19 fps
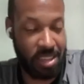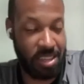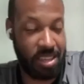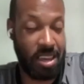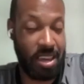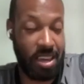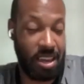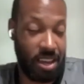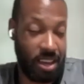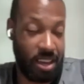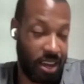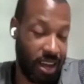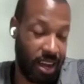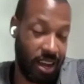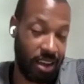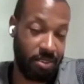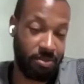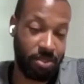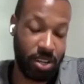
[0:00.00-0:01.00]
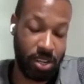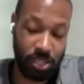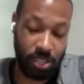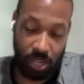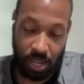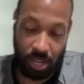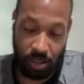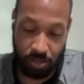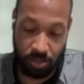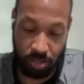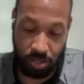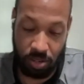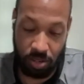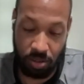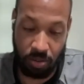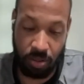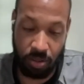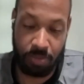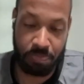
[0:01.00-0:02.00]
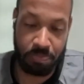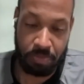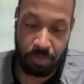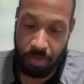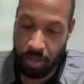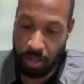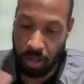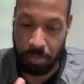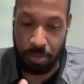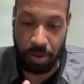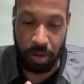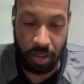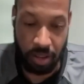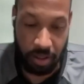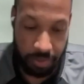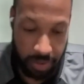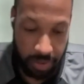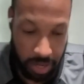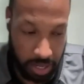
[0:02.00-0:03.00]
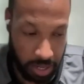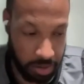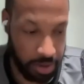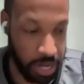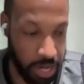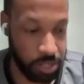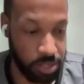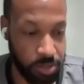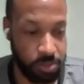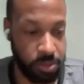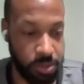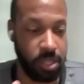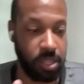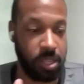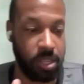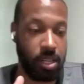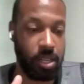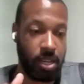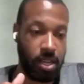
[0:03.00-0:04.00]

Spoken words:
Yeah, I reached out. So I'm an AFI graduate,